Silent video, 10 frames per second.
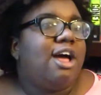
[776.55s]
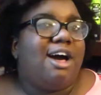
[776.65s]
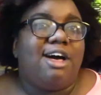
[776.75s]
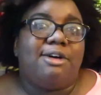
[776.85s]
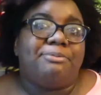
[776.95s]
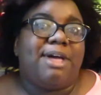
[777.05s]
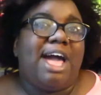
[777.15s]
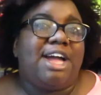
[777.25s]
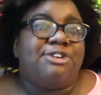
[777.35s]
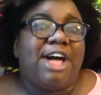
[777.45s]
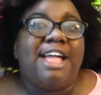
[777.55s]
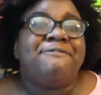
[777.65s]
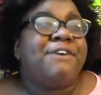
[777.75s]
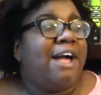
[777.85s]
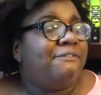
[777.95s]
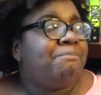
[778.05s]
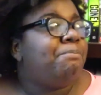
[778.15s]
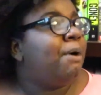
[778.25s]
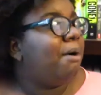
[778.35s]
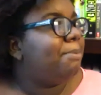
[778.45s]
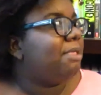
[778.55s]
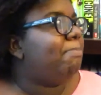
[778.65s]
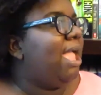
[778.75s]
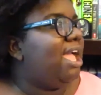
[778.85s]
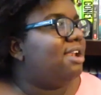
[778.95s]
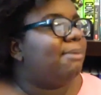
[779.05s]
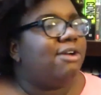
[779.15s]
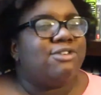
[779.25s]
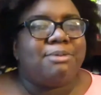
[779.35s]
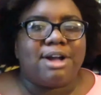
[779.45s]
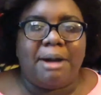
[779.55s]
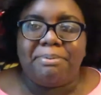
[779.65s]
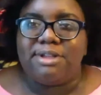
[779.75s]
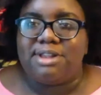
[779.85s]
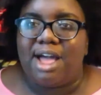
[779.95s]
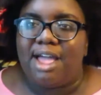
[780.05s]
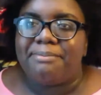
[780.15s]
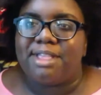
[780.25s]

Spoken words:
I've probably panned my room a couple of times,